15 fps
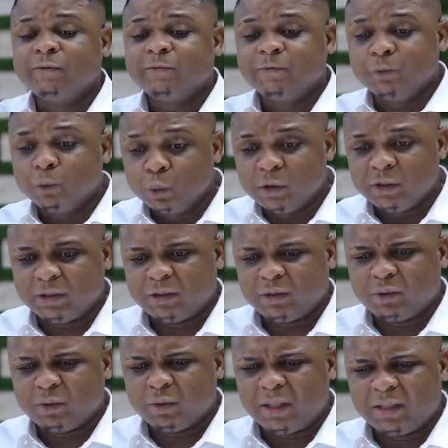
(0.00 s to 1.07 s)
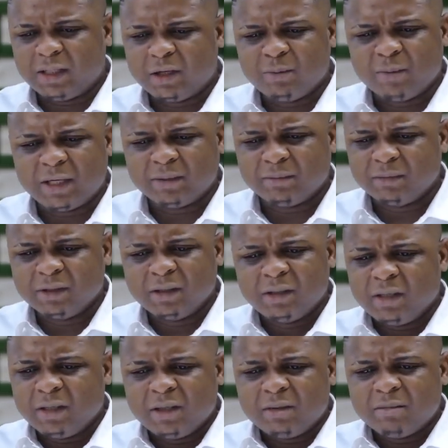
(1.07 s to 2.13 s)
foolish to allow
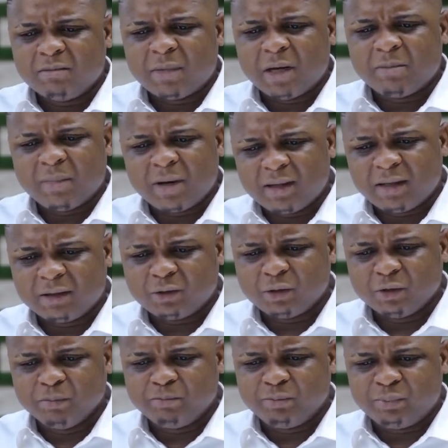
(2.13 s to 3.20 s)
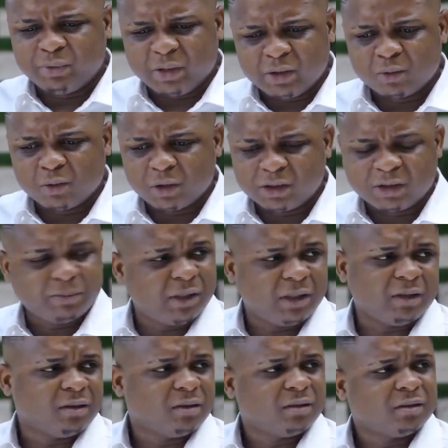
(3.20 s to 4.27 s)
my mother to brainwash
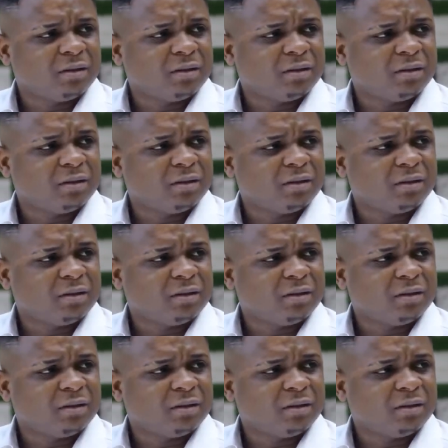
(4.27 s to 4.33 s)
me.